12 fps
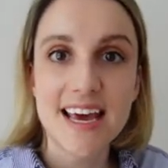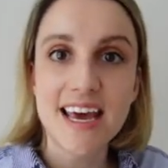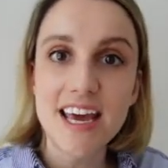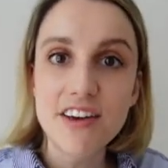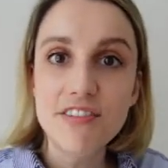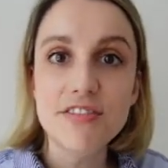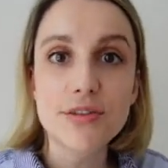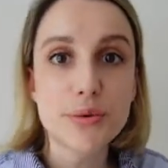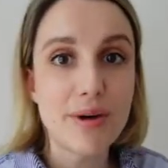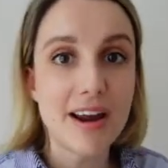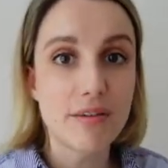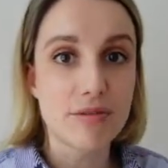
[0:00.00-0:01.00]
If the
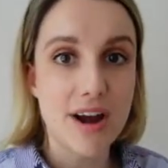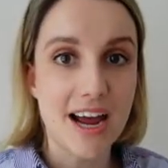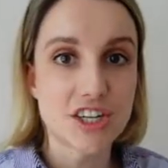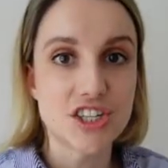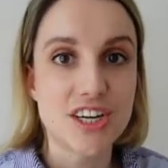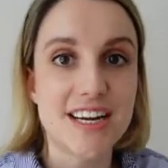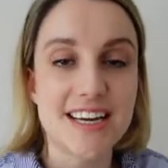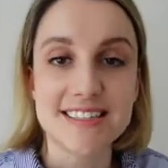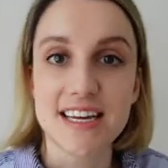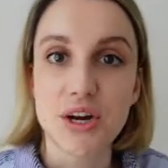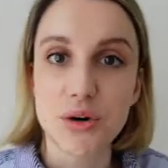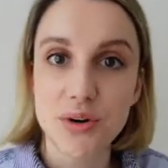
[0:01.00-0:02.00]
rate of reaction is
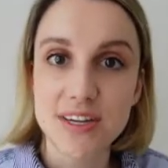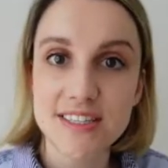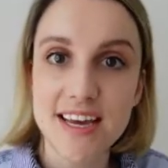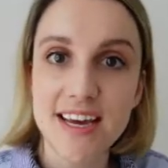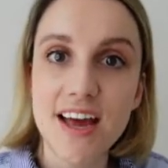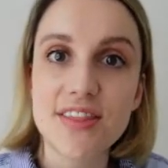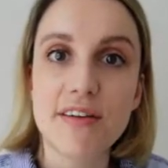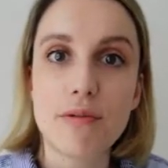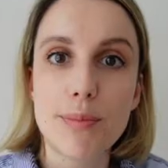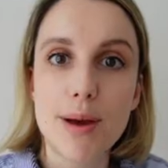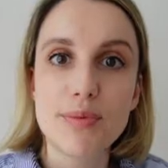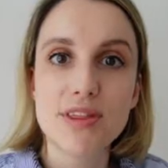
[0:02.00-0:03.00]
increasing, then
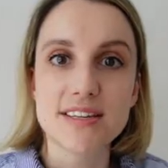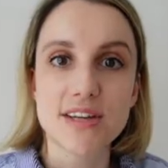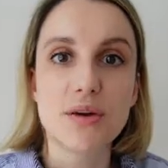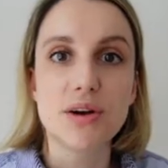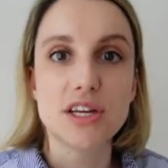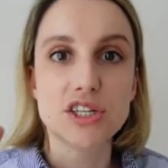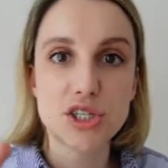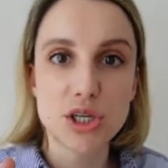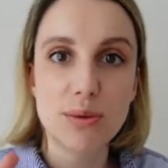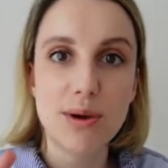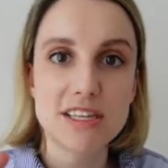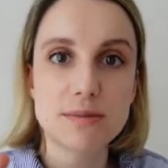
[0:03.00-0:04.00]
remember there's only
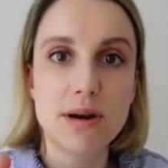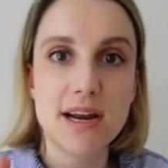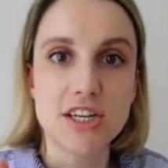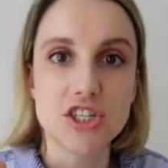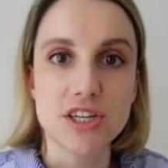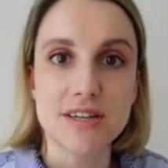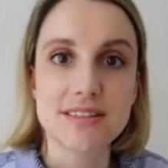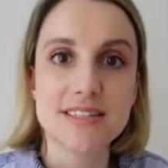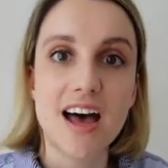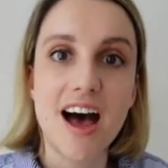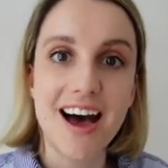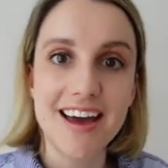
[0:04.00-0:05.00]
two
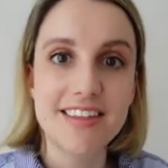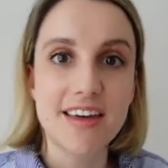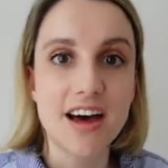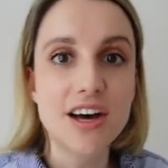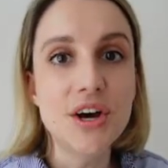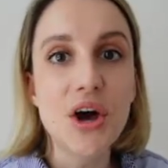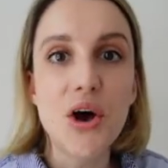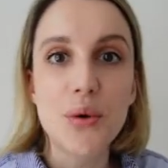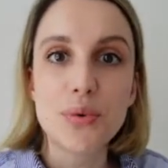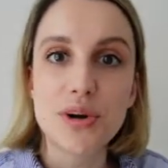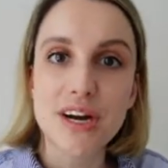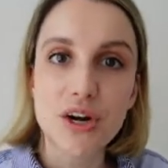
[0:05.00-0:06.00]
explanations. Either
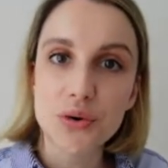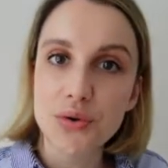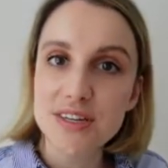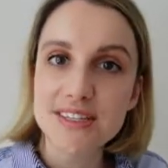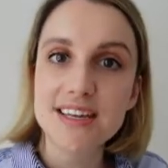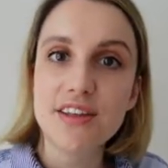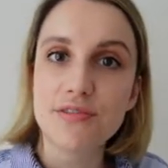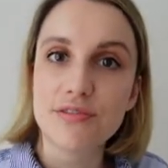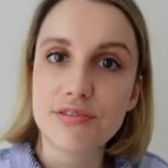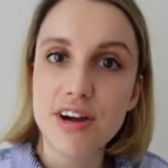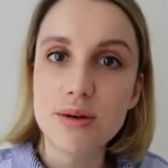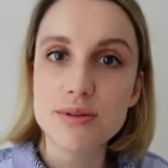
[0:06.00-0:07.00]
we're increasing the
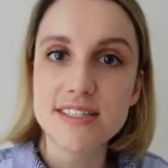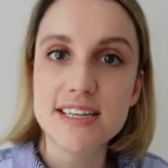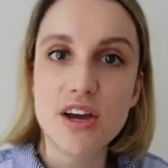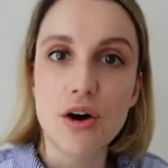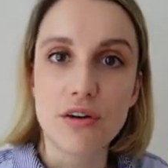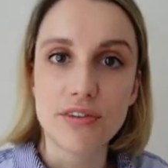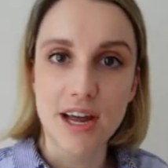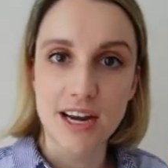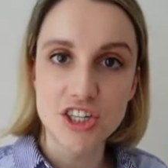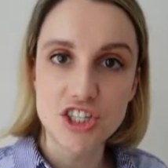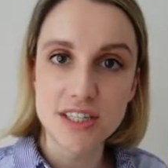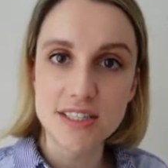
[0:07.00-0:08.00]
frequency of
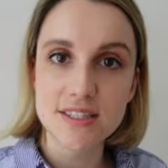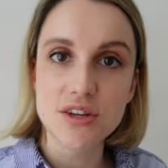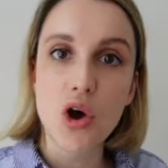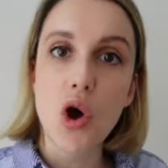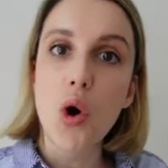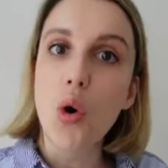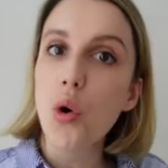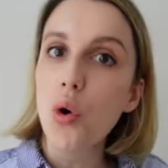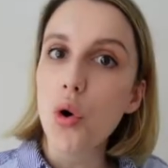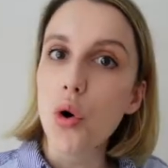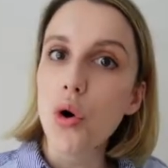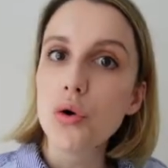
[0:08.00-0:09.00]
collisions,
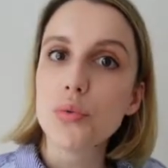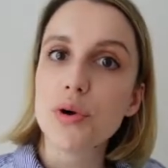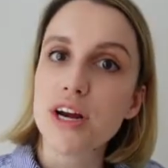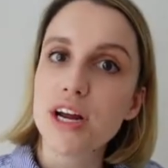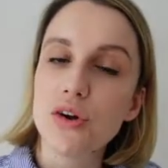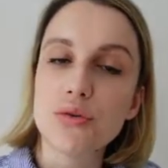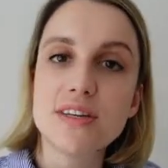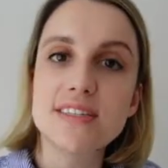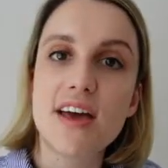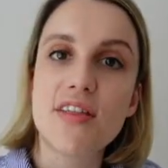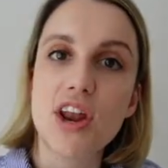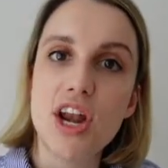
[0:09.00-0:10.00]
or we're
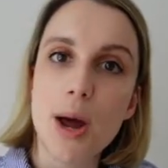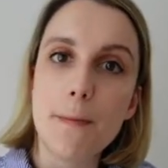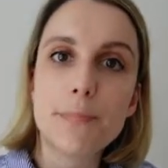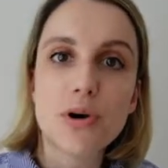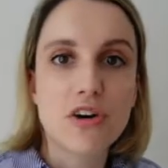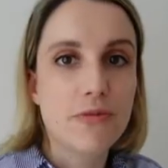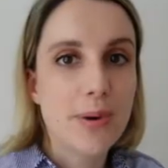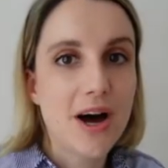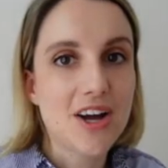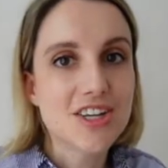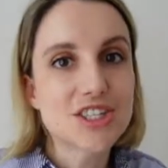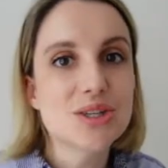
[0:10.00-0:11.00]
increasing the number of
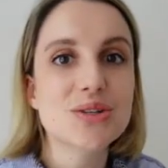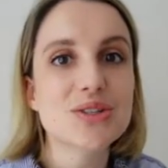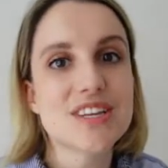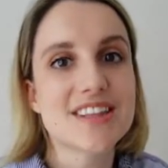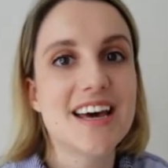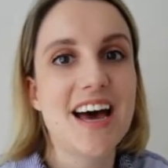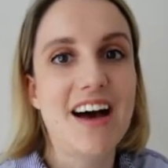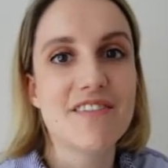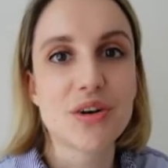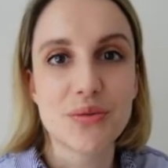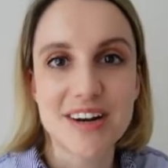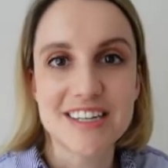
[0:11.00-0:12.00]
particles that
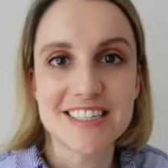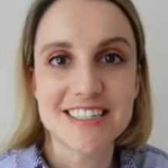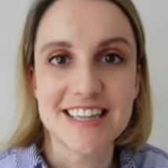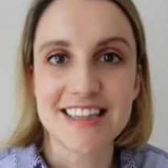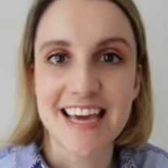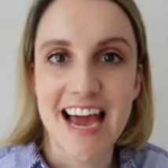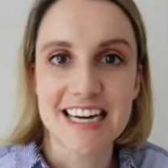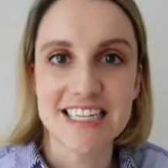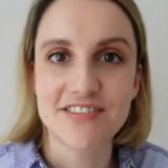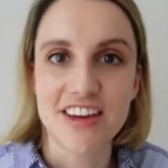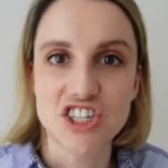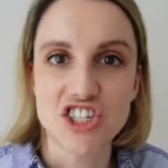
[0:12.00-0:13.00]
have greater than the
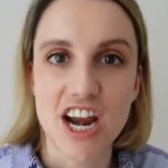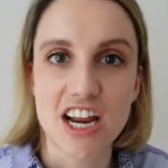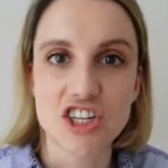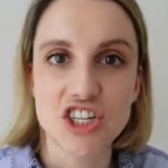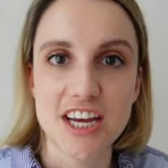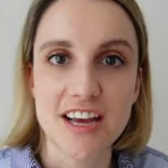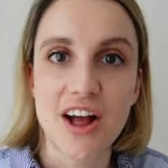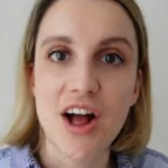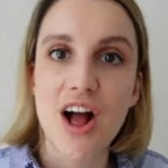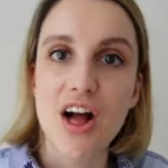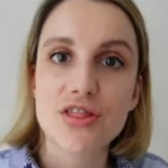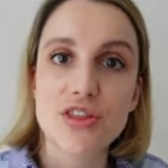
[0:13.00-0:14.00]
activation energy.
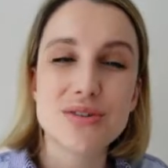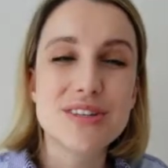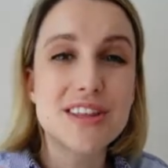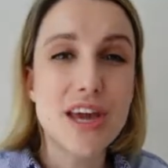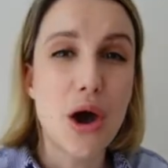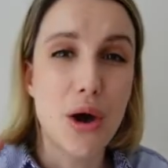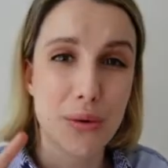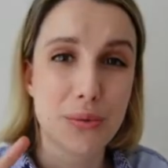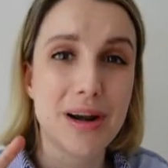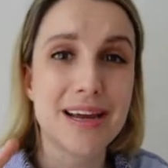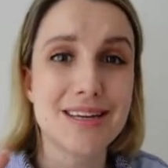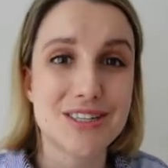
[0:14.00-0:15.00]
Those are the
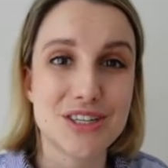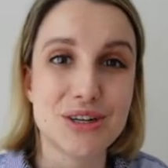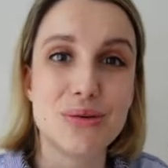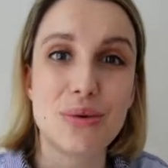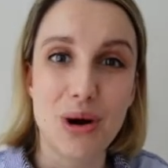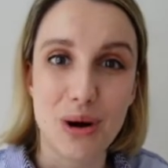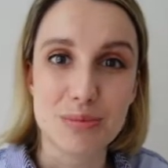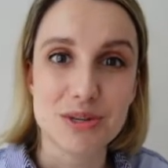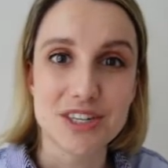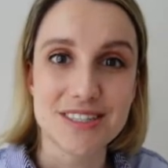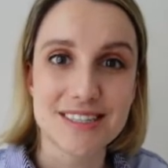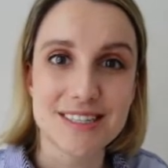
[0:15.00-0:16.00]
only two
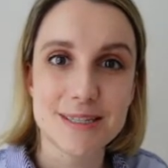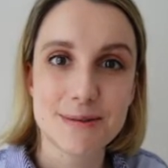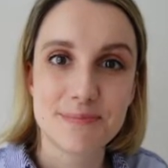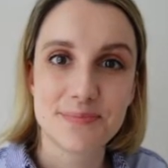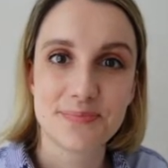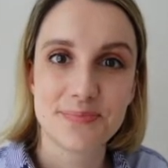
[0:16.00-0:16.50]
options.